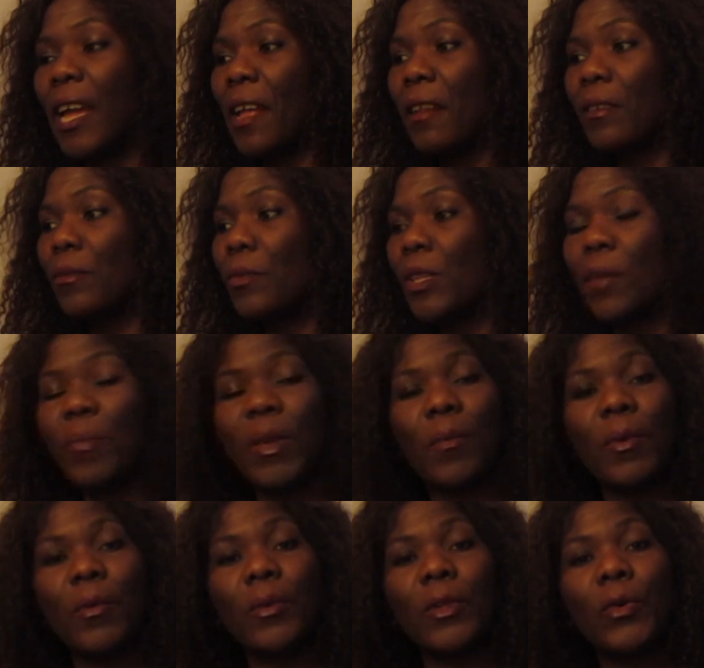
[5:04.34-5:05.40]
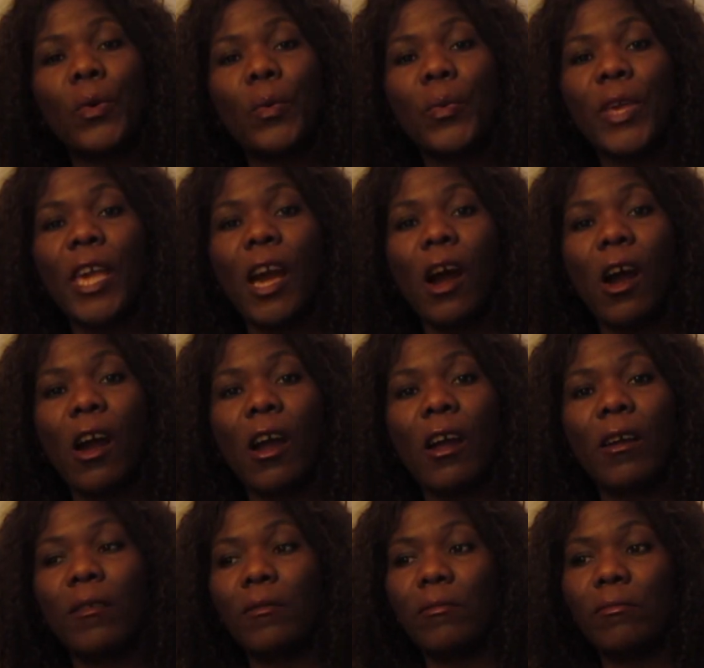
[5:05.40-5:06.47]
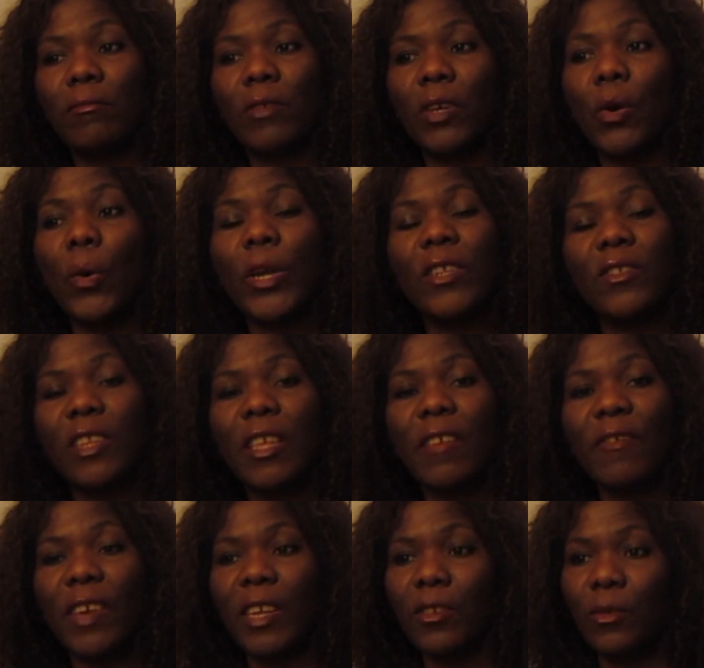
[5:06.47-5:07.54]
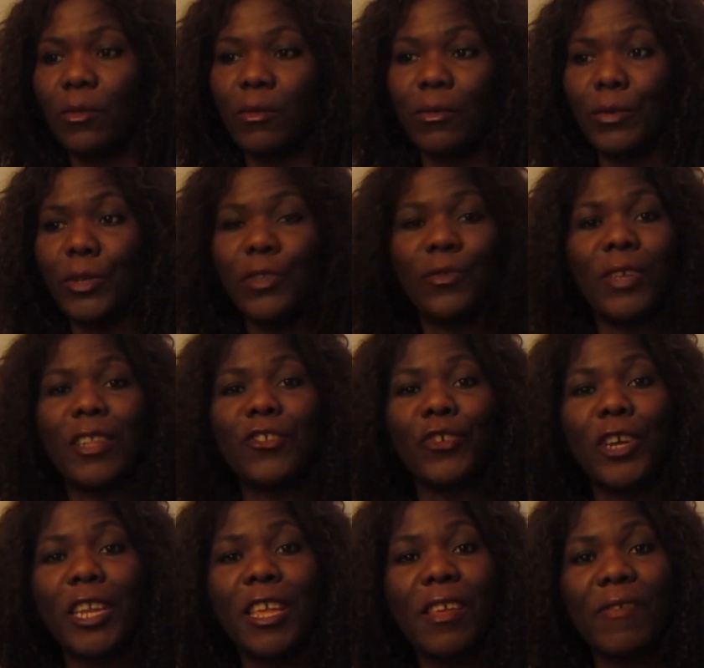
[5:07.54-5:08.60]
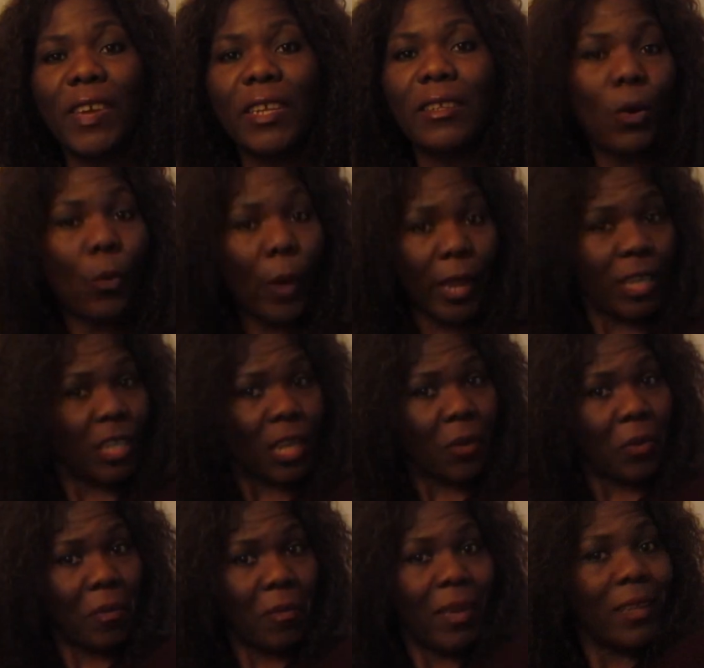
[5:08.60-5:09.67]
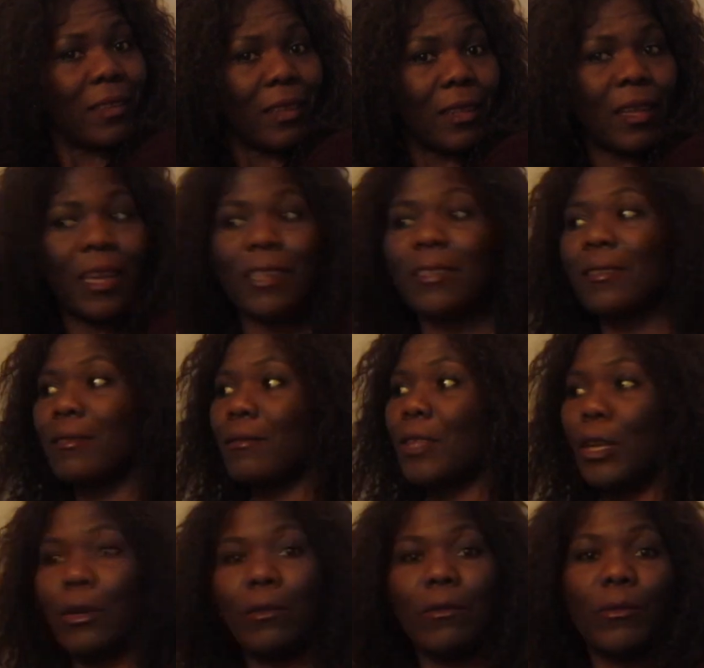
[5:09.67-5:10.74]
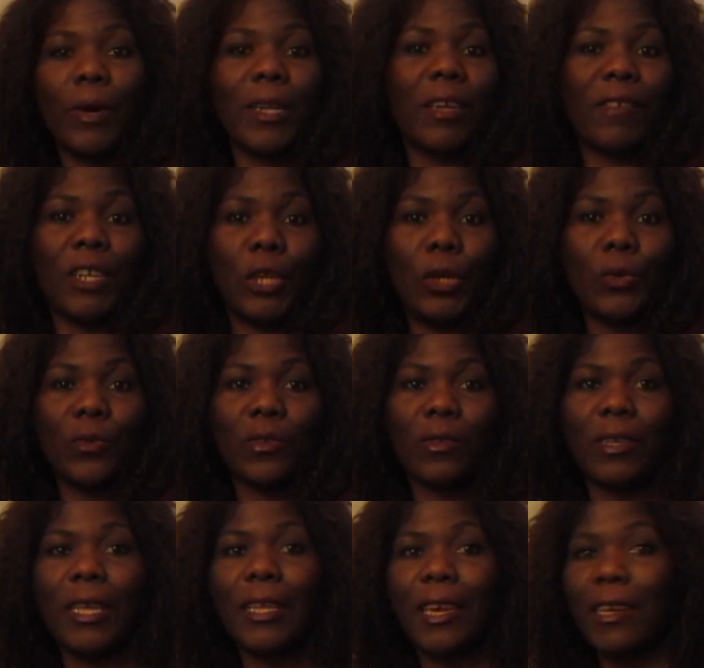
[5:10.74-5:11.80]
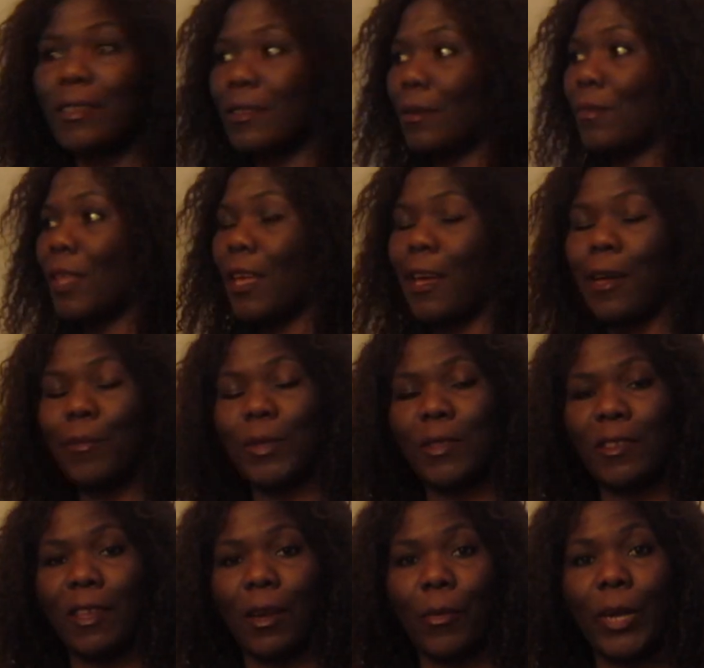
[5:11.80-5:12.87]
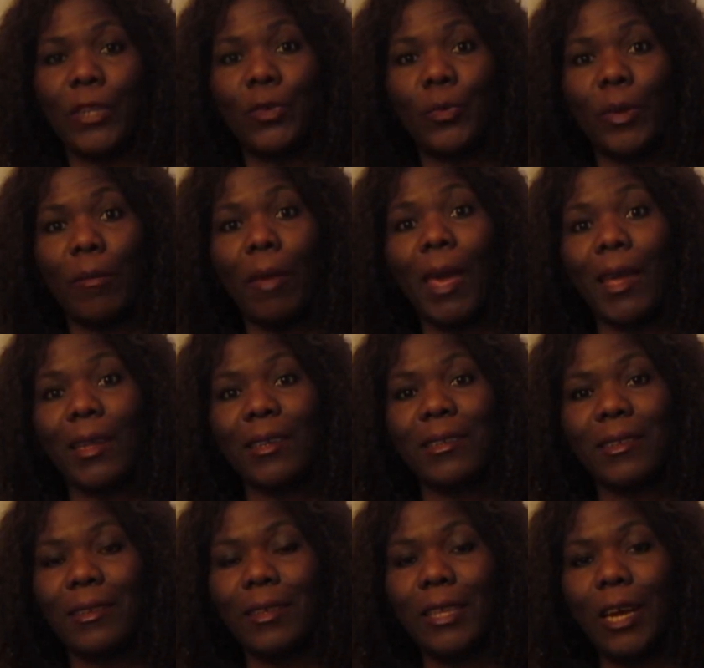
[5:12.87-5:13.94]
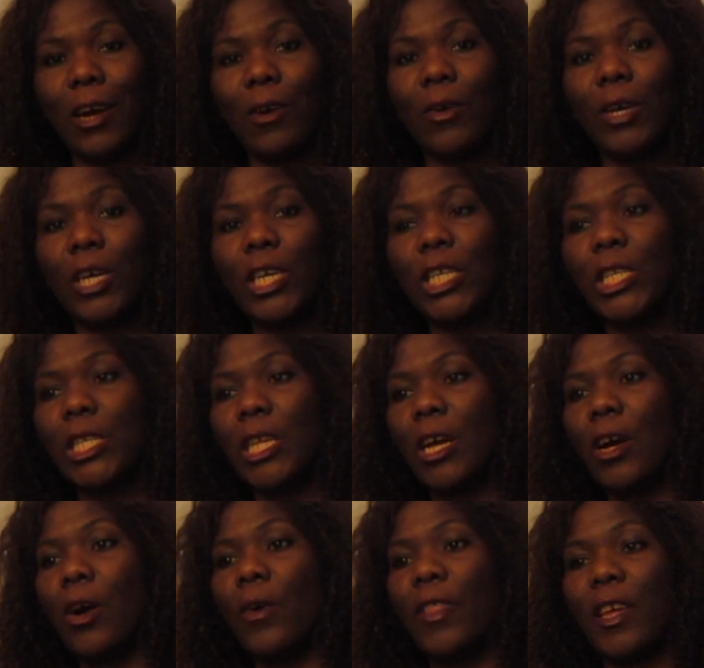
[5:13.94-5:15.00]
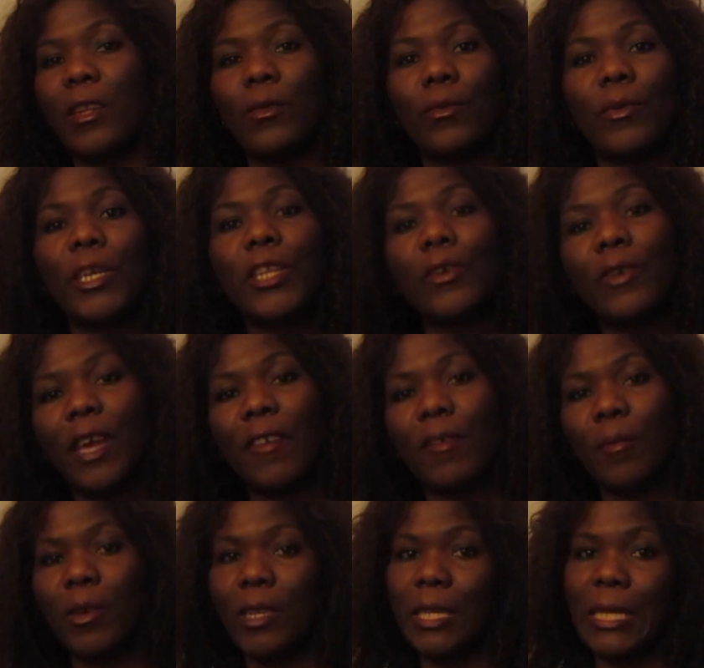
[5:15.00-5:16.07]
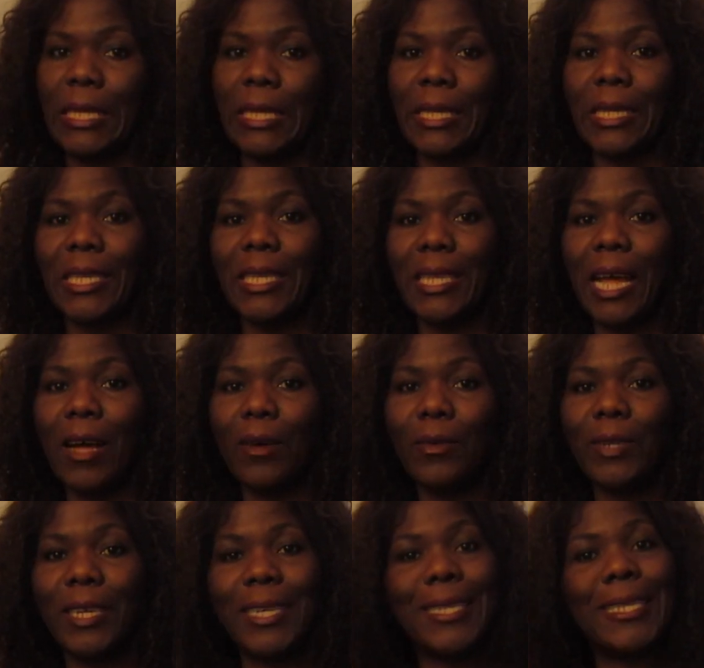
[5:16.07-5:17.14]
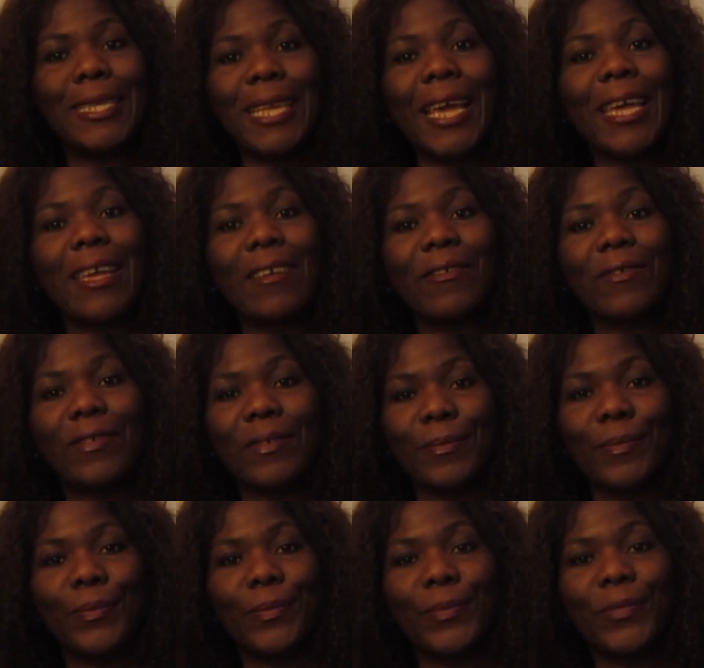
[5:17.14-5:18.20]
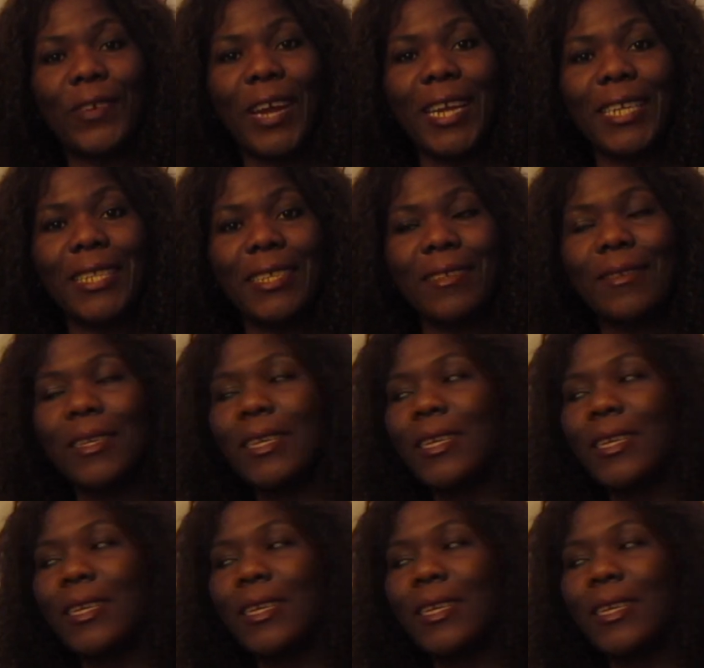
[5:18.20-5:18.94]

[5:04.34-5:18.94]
And with the people with whom we are going to the event or going to enjoy the event, where shall we meet? In case, you know, one never knows. In case something happens here, where do we meet? You know, so that we know everybody's sound and safe, right?